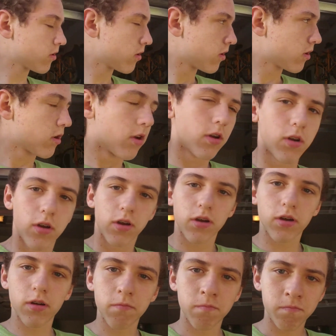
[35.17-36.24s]
Um,
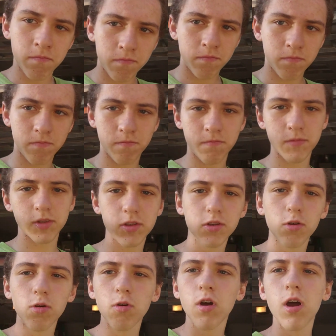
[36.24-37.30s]
so,
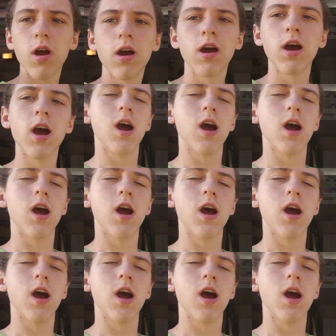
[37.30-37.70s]
right quick,